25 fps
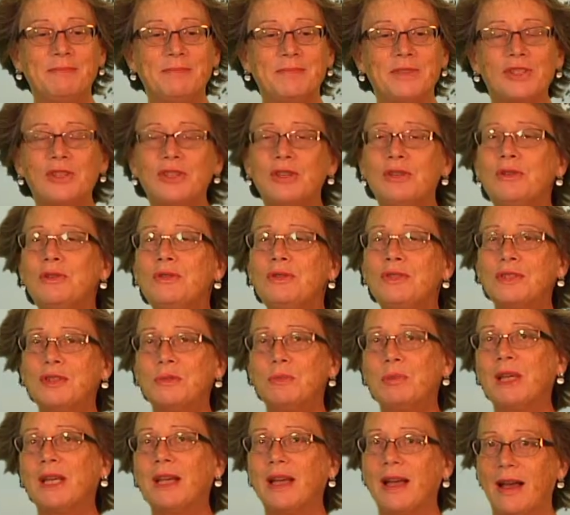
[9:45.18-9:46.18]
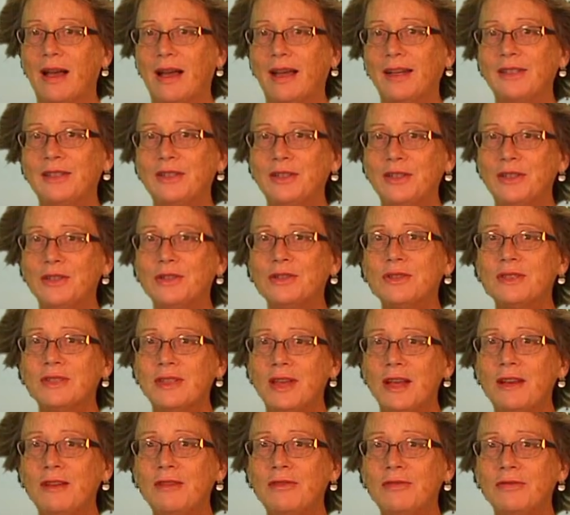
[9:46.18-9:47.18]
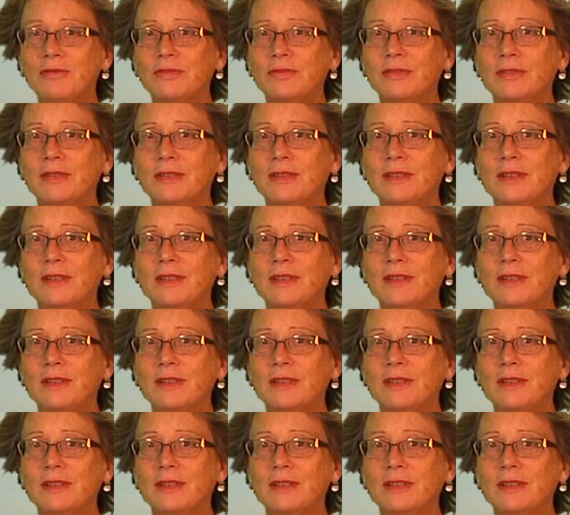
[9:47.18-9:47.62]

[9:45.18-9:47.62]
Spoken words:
choose to be kind to yourself